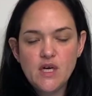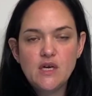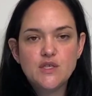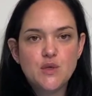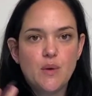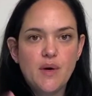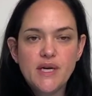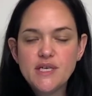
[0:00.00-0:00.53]

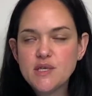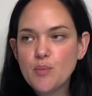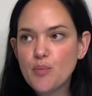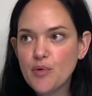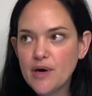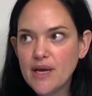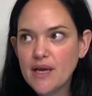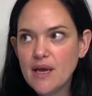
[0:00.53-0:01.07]
So I wanted to
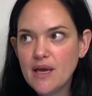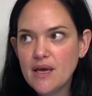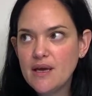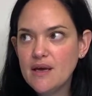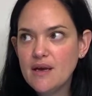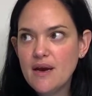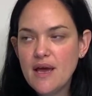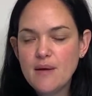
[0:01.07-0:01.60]
bring
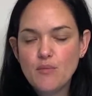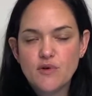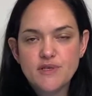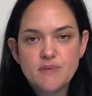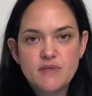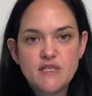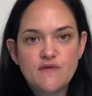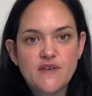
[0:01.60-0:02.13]
in a more
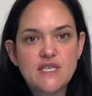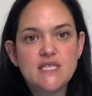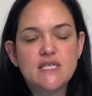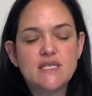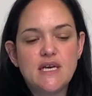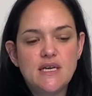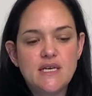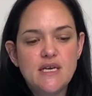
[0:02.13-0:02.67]
specific
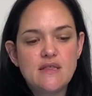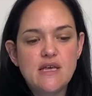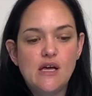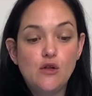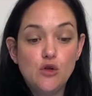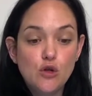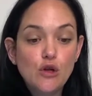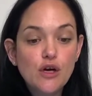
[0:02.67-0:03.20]
study that
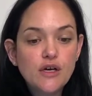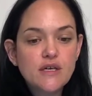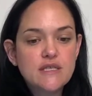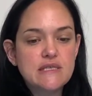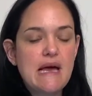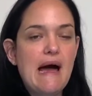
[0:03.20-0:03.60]
looks